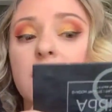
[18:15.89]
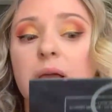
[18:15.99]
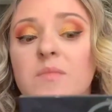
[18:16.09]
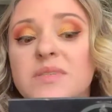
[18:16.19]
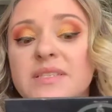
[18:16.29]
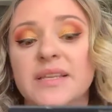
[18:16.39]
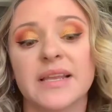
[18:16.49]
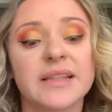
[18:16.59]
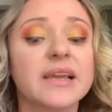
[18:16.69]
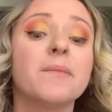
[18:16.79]

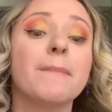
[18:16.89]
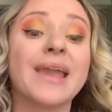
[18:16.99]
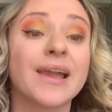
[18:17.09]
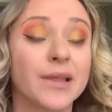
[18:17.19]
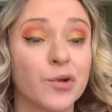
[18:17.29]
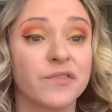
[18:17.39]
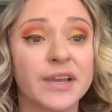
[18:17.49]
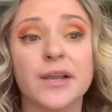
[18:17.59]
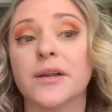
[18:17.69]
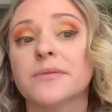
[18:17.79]
sitting like a man over
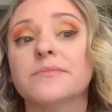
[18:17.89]
here.